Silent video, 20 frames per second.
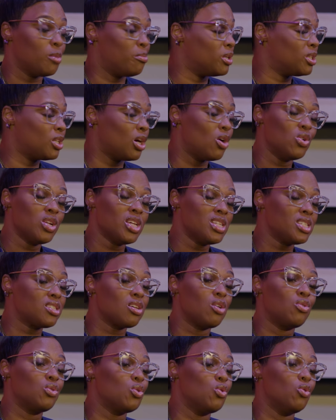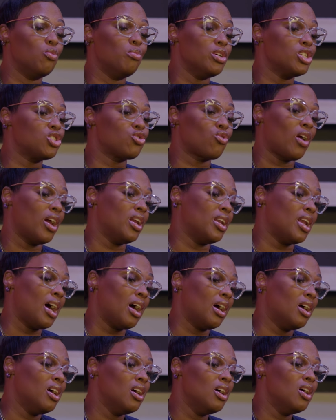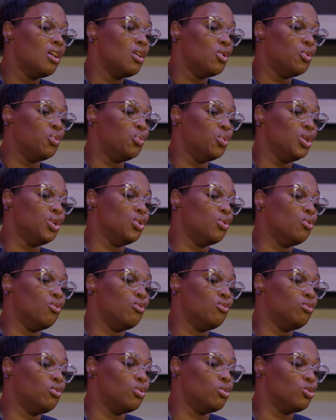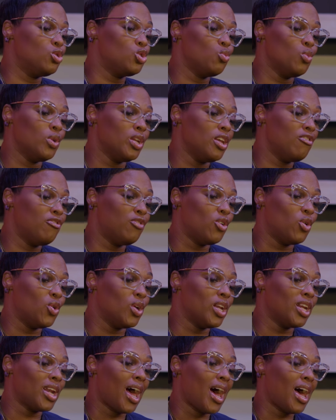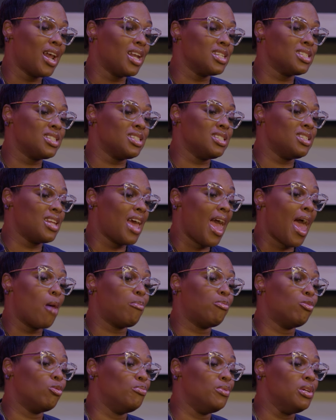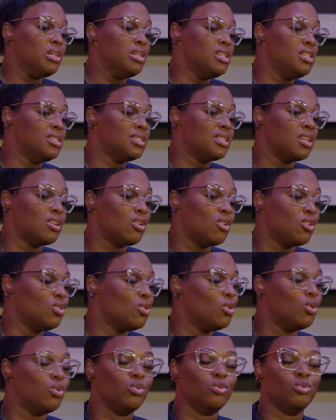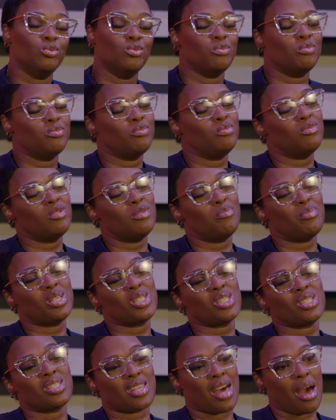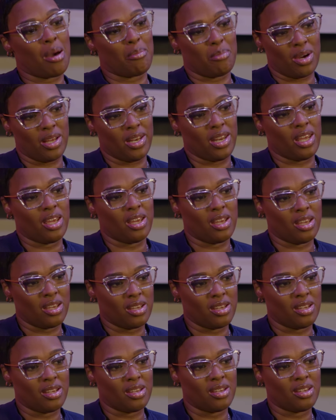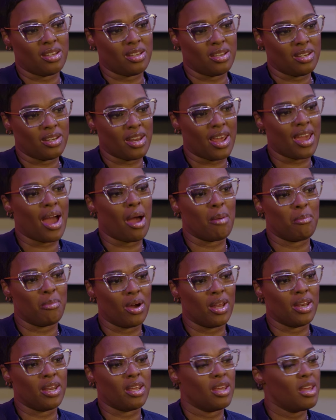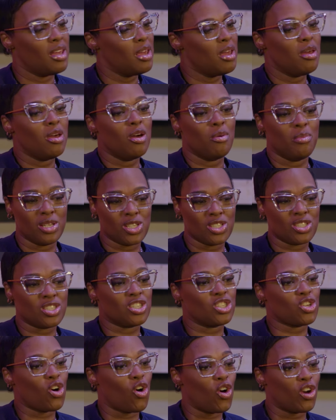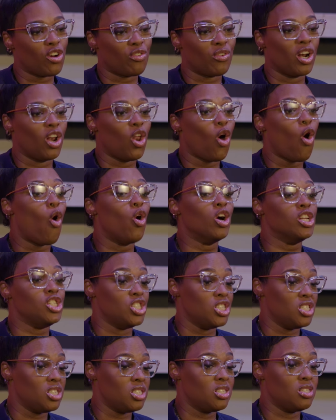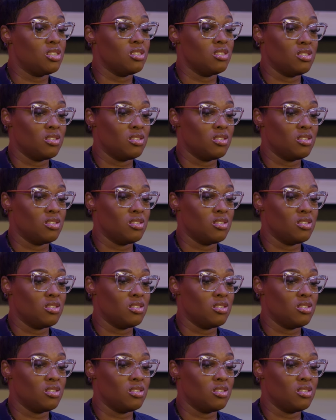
But don't insult no bitch right now with no $20, $40 and Applebee's and all. No, the bitches got money. They got money. Bitches is ordering larges.